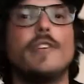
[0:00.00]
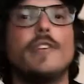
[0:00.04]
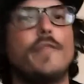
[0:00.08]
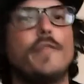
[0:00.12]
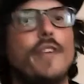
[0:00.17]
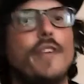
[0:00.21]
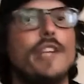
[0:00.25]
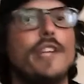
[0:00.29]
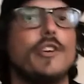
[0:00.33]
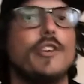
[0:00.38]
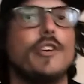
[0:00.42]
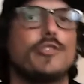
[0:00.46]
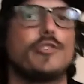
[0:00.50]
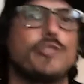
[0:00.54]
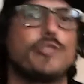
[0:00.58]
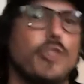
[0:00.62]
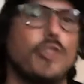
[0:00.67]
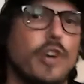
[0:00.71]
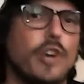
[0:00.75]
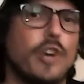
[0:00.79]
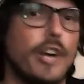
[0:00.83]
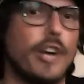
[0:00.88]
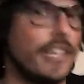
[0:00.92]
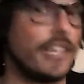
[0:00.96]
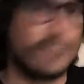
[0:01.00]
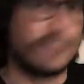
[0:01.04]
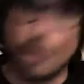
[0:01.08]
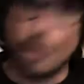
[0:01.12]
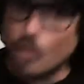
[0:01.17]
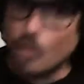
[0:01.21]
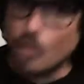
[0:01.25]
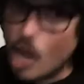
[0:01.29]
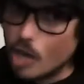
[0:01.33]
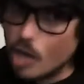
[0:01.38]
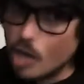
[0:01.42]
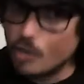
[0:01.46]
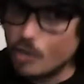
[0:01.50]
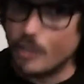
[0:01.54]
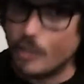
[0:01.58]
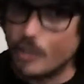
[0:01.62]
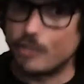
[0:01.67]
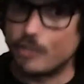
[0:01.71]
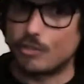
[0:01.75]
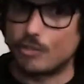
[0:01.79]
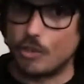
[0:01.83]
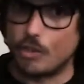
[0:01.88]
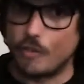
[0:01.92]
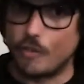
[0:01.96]
video store. It's no longer in
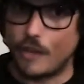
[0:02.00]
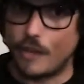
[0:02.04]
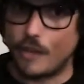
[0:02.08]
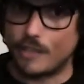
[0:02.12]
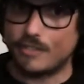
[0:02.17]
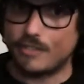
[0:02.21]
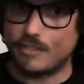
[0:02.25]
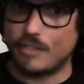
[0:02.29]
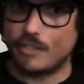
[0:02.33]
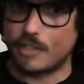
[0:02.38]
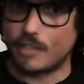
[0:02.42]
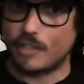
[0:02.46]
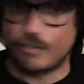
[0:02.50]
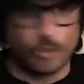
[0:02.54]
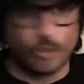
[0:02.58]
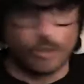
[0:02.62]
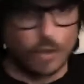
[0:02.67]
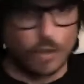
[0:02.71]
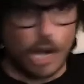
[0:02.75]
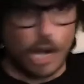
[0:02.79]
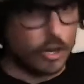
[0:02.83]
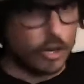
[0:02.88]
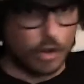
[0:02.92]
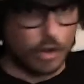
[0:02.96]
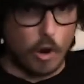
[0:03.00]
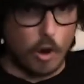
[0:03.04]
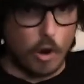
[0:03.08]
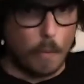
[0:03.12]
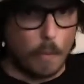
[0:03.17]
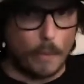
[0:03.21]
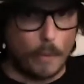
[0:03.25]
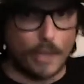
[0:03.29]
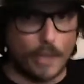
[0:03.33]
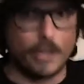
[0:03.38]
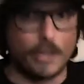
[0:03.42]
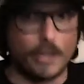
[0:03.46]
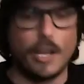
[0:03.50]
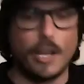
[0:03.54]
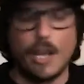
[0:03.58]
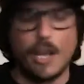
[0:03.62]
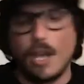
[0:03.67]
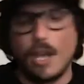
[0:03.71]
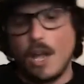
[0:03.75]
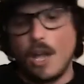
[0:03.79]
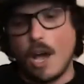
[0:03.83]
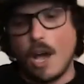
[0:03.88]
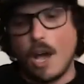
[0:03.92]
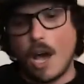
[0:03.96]
service. It's no longer open. It
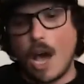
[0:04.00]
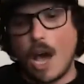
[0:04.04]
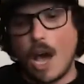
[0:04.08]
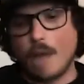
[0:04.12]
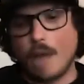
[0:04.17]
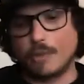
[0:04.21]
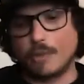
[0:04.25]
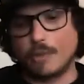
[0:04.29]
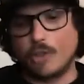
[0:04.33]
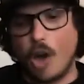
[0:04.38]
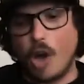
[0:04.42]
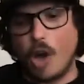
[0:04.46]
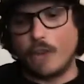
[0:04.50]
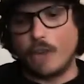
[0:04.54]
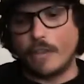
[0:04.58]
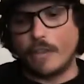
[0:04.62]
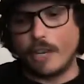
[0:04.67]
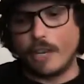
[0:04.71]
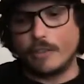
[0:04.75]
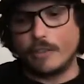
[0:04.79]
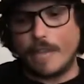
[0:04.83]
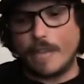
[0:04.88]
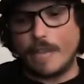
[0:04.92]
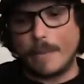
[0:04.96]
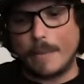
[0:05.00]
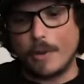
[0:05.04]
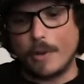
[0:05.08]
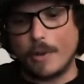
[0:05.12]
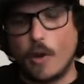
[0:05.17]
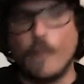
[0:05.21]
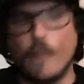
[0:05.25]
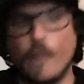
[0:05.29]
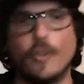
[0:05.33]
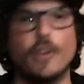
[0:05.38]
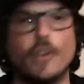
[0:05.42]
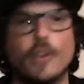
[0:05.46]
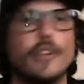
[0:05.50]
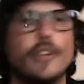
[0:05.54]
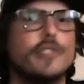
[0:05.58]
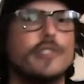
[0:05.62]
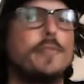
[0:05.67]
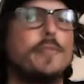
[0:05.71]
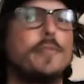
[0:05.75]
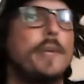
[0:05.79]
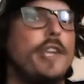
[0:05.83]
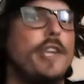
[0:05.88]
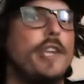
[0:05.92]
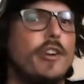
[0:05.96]
was called Entertainment Overload. It used
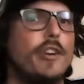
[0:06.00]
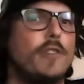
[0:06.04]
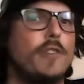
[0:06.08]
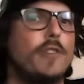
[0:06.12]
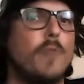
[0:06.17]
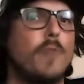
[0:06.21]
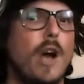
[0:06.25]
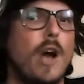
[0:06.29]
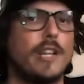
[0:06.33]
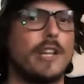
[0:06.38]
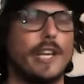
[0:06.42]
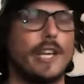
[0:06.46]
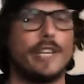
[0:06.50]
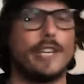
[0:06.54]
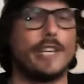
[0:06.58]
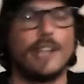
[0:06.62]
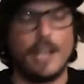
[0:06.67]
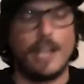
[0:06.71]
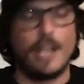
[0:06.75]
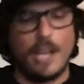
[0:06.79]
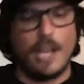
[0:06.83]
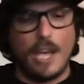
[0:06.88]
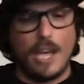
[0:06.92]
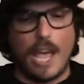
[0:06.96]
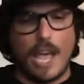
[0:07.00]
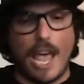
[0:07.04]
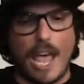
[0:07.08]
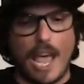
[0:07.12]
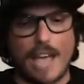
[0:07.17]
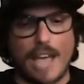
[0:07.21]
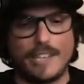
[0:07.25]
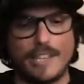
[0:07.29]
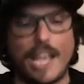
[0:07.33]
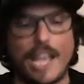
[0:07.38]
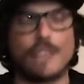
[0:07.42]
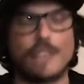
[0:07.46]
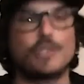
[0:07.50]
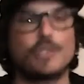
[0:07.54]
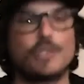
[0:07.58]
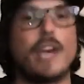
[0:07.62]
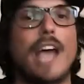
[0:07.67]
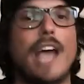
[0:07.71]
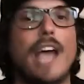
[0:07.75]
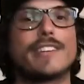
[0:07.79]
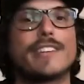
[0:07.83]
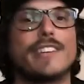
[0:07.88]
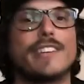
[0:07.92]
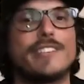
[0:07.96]
to be here in Welland. And yes, you
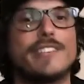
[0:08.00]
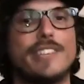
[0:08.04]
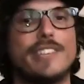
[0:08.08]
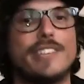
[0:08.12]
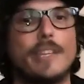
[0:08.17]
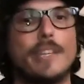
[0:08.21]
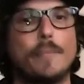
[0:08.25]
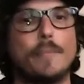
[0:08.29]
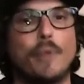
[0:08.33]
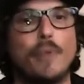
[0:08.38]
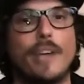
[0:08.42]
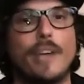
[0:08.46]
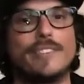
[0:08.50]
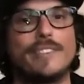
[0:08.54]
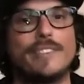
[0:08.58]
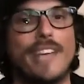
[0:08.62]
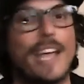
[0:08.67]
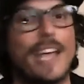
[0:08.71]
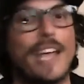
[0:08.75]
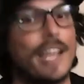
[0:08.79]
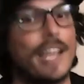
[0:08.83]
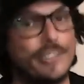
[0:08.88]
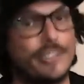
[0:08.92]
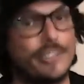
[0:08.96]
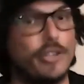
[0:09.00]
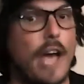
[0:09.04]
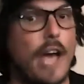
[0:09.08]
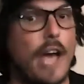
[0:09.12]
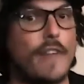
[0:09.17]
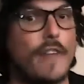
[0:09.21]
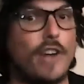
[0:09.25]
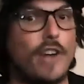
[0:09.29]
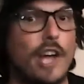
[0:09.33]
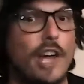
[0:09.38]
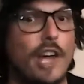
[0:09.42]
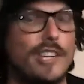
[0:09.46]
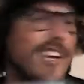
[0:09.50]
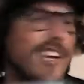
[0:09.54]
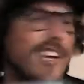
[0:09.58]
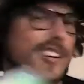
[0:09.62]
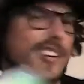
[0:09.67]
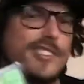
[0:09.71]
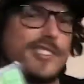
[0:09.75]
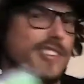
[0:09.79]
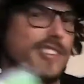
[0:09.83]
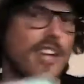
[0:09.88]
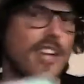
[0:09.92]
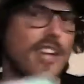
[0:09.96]
guys can see the price tag. I still have it on there
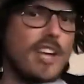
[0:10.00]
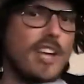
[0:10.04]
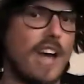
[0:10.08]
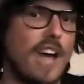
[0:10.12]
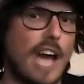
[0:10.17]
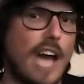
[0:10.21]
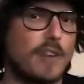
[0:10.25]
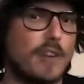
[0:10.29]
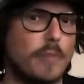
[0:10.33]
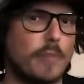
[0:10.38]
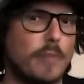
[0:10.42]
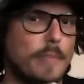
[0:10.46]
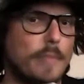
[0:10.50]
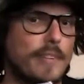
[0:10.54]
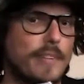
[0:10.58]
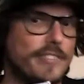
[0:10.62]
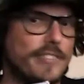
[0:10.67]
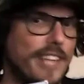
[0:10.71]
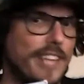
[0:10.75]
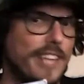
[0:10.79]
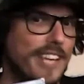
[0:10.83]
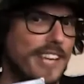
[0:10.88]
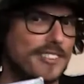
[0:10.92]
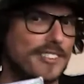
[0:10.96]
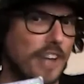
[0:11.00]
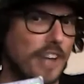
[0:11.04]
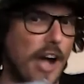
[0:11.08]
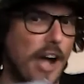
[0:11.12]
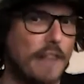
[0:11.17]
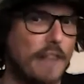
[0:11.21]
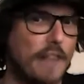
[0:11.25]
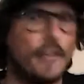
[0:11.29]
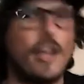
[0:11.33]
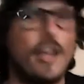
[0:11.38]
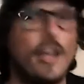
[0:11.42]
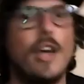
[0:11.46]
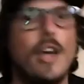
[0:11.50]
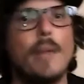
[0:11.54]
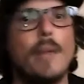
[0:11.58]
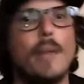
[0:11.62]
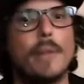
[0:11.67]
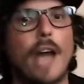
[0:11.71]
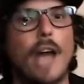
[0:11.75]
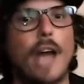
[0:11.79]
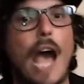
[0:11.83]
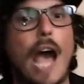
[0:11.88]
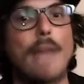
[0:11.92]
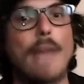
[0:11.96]
because I don't rip these things off.
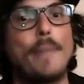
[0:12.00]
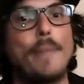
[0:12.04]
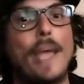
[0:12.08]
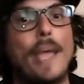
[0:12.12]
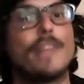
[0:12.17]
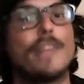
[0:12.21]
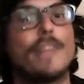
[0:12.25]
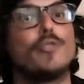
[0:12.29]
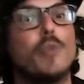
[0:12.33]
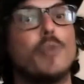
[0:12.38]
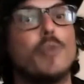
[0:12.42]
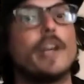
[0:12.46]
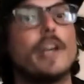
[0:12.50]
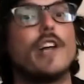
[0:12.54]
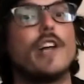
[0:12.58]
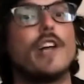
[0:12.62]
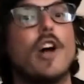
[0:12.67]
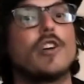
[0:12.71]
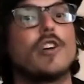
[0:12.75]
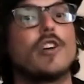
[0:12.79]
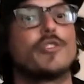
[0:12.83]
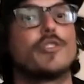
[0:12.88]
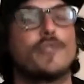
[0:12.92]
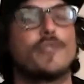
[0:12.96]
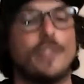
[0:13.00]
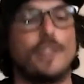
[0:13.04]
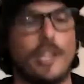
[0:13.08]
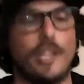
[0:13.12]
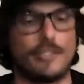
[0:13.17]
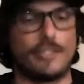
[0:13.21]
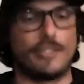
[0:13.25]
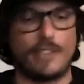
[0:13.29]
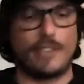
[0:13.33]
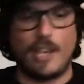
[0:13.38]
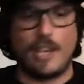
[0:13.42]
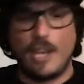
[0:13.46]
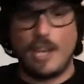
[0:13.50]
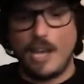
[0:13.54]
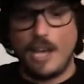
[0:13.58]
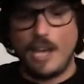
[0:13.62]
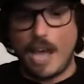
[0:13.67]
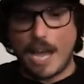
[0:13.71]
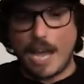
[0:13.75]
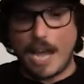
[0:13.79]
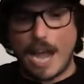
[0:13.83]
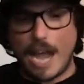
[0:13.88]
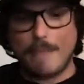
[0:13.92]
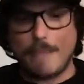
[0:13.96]
But I paid $20 for this.
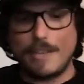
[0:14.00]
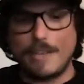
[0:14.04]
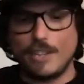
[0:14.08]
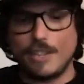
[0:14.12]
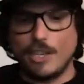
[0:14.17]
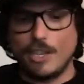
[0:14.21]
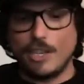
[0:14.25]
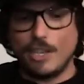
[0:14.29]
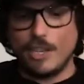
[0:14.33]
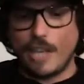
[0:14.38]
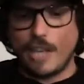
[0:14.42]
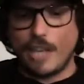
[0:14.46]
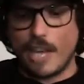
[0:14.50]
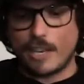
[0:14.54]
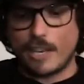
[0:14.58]
And I mean, literally,